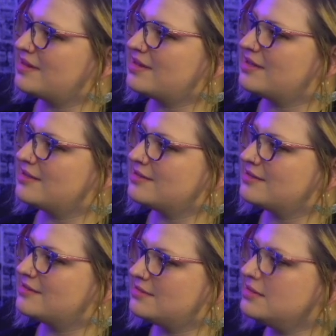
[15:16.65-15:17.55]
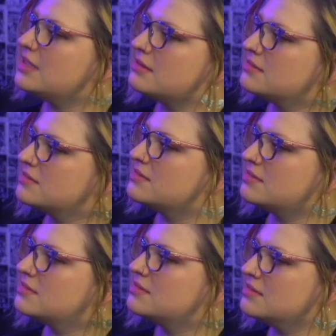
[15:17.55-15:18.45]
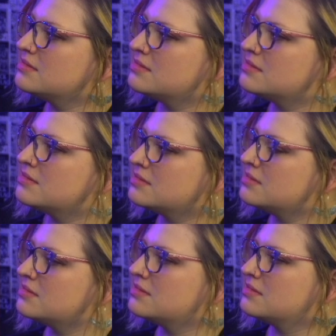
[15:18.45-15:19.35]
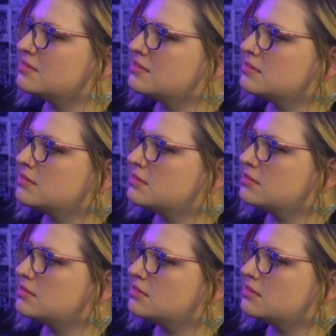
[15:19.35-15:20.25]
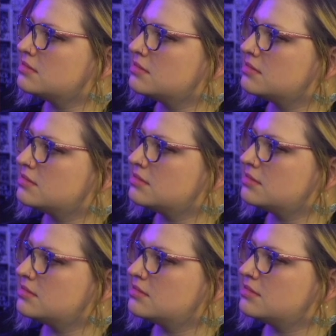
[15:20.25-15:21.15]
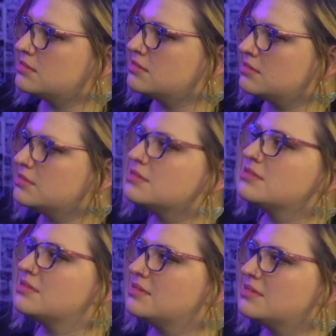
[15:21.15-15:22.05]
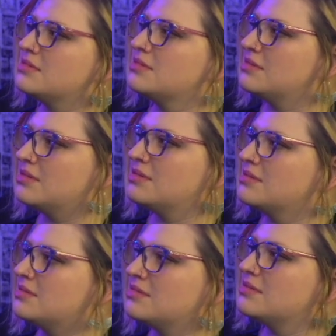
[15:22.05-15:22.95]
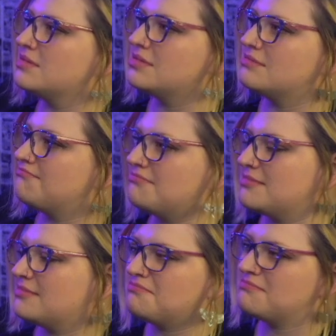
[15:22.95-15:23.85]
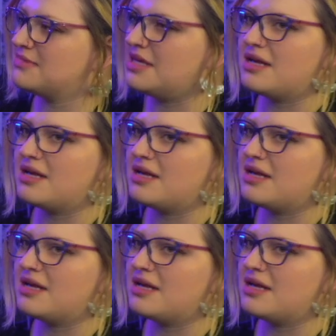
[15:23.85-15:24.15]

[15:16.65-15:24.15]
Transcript: (silent)